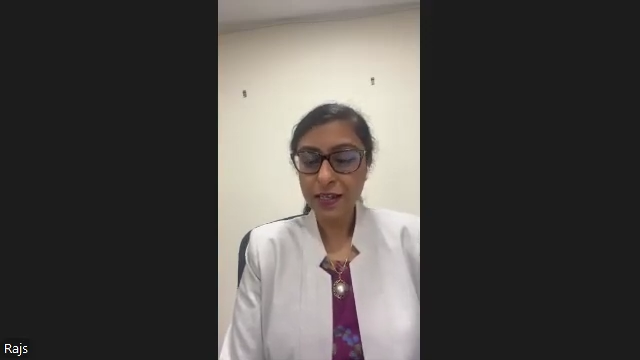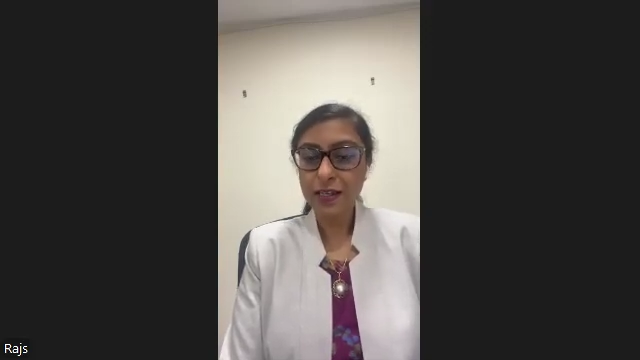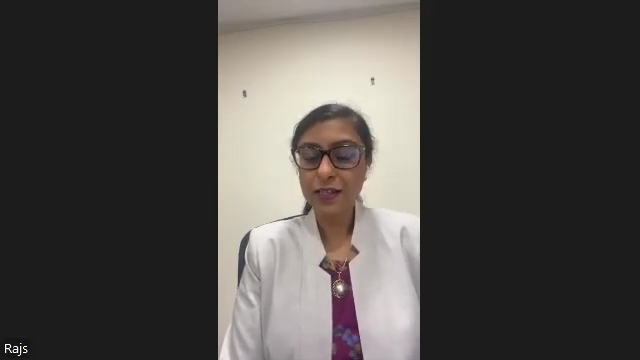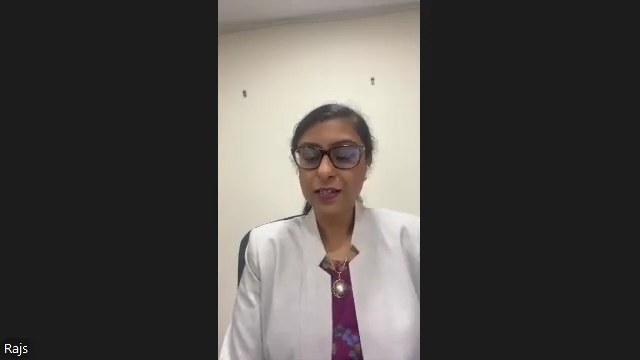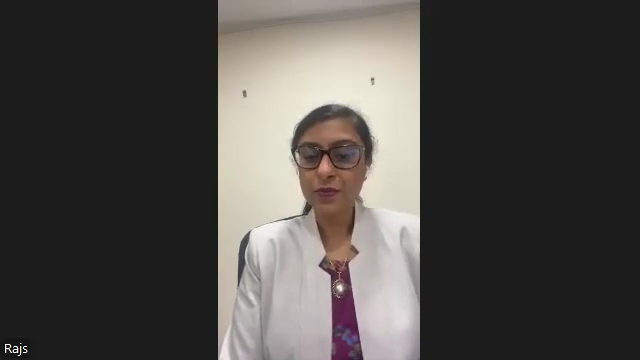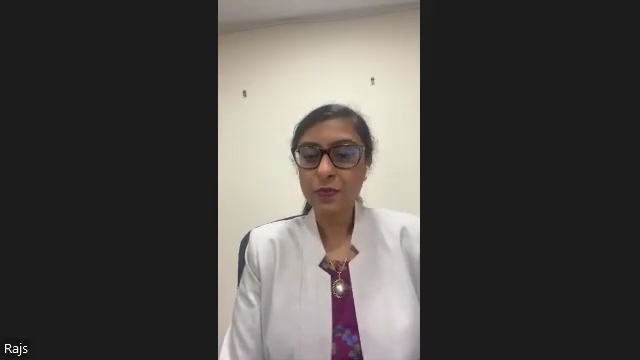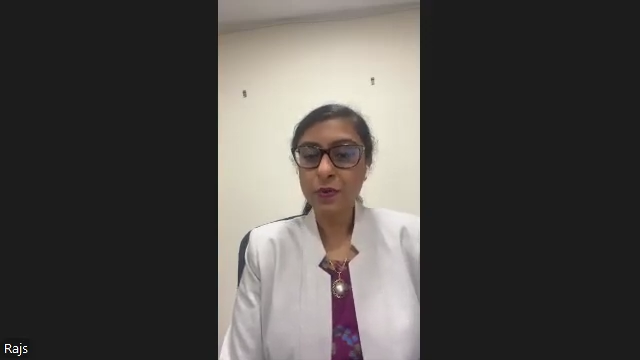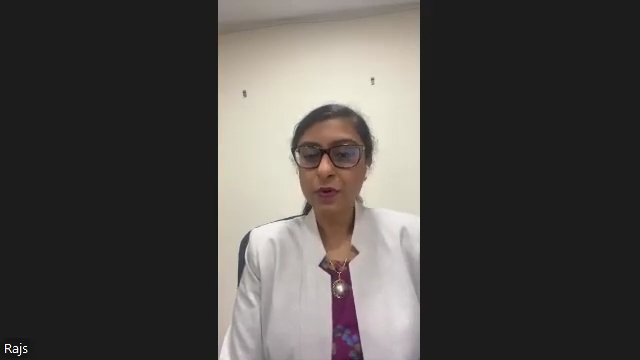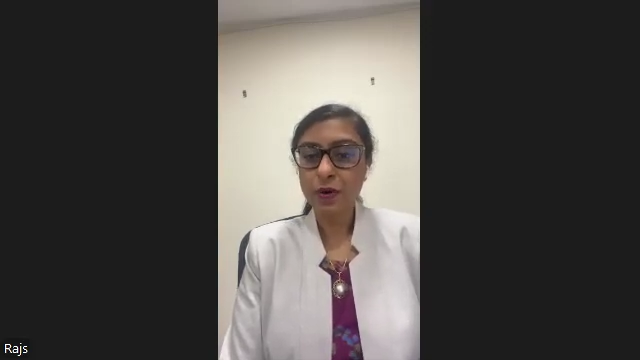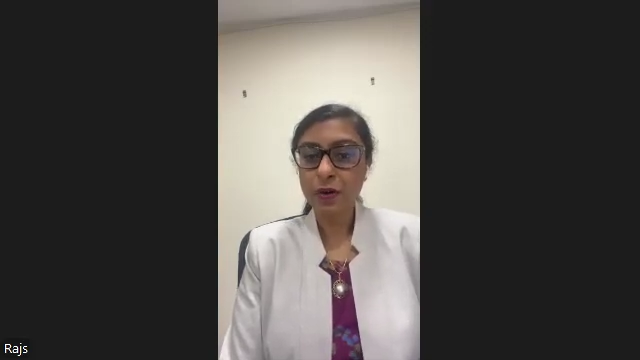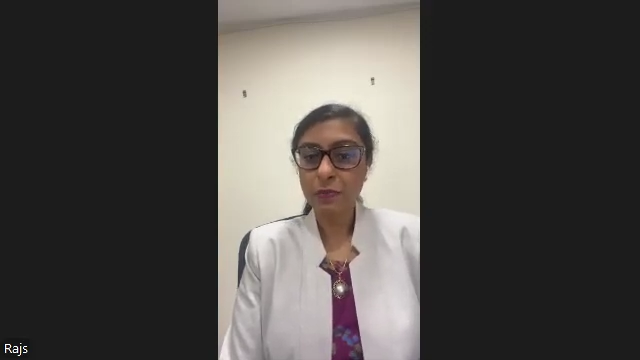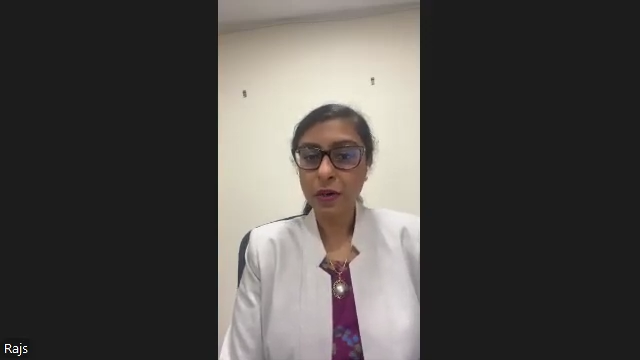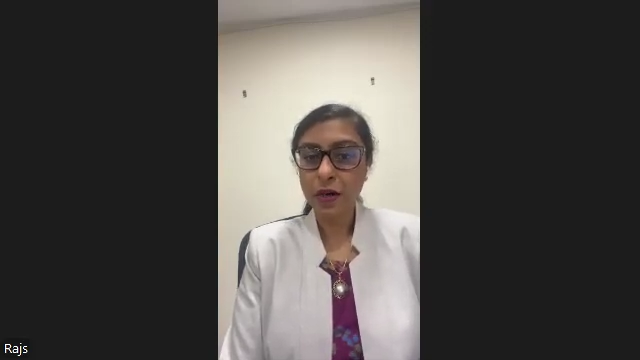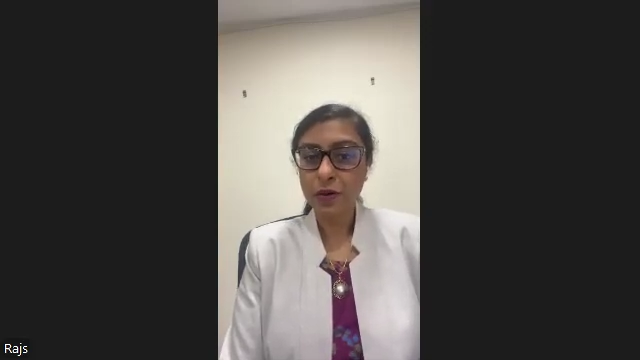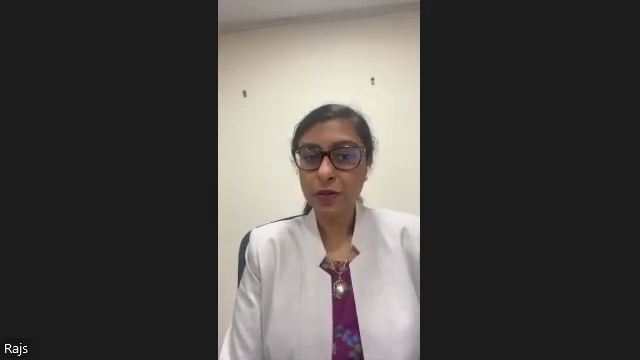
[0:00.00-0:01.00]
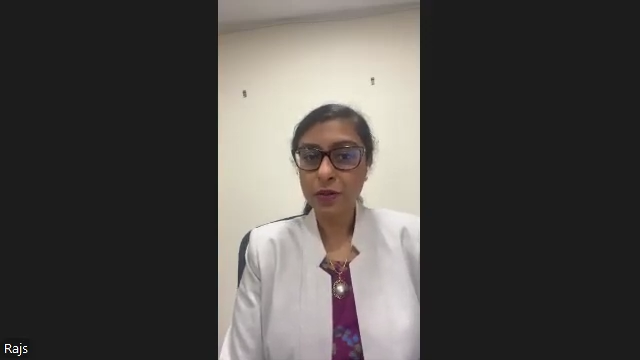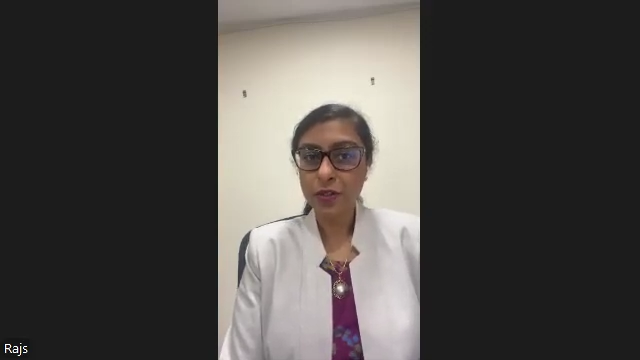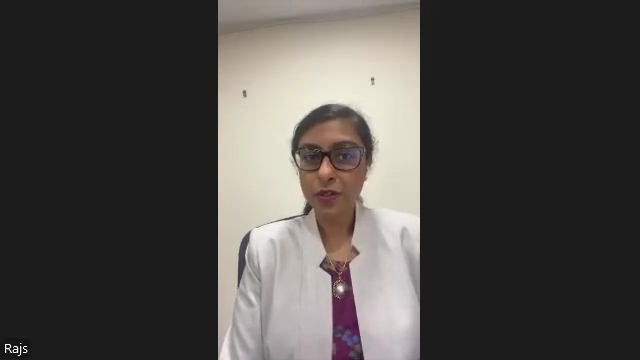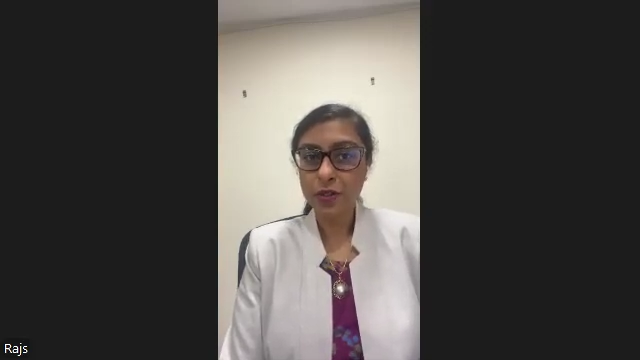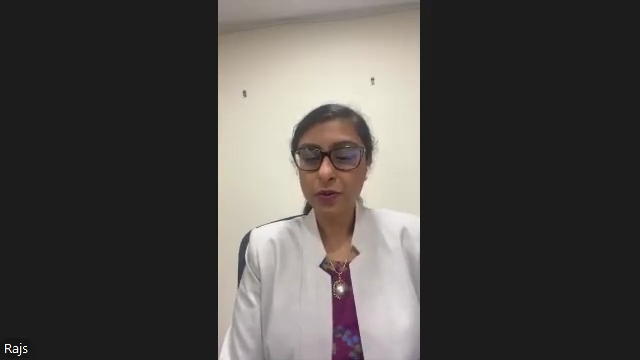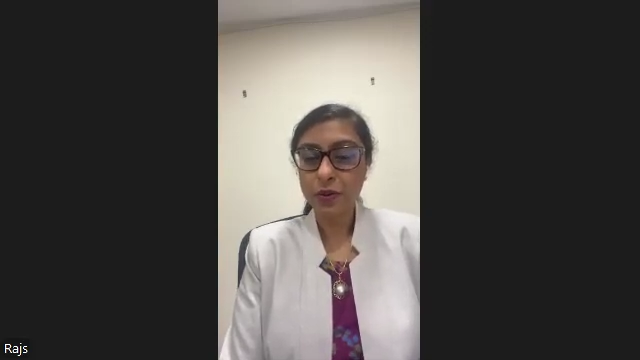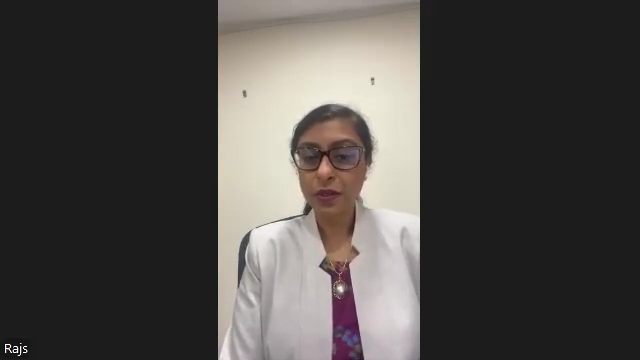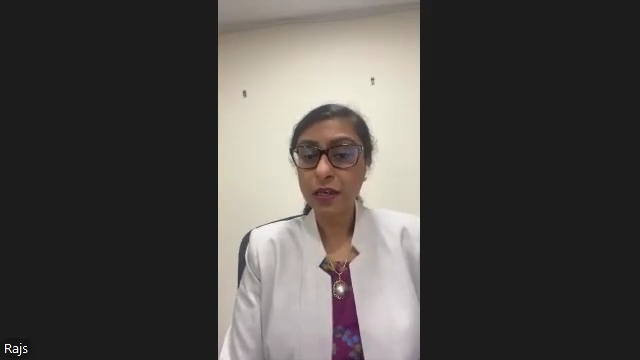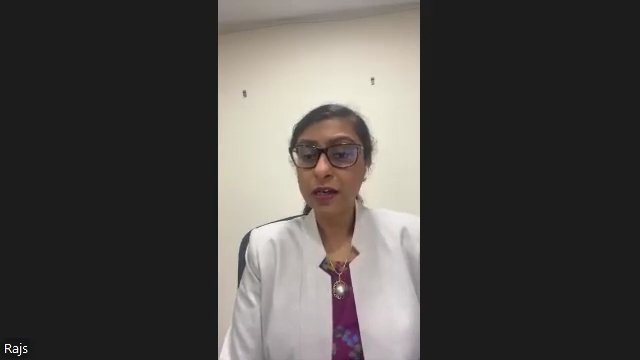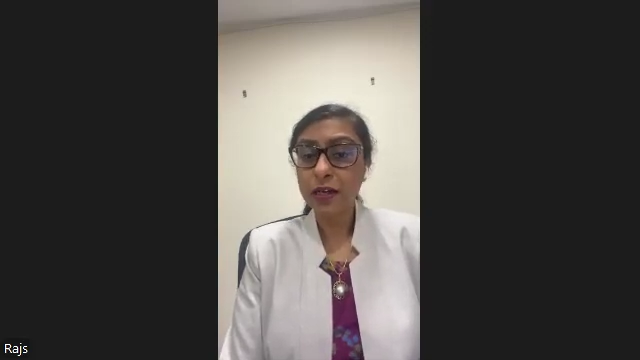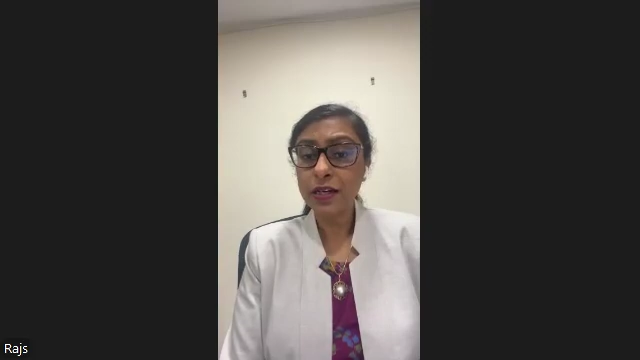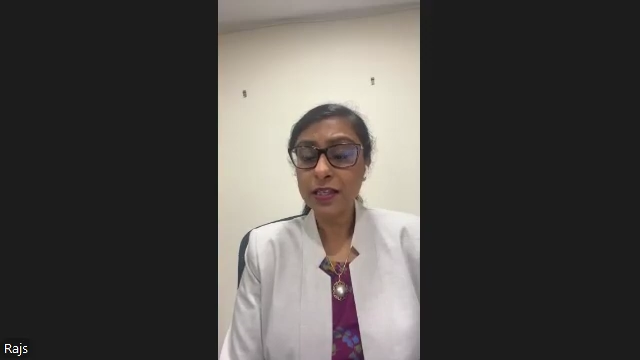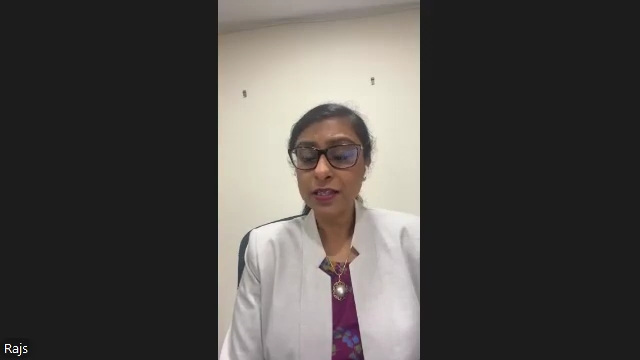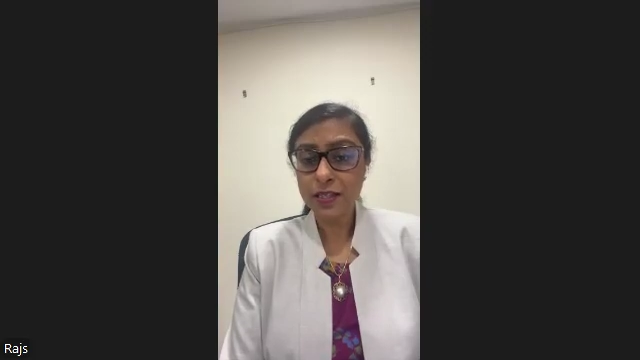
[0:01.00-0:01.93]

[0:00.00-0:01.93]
It's more about you learning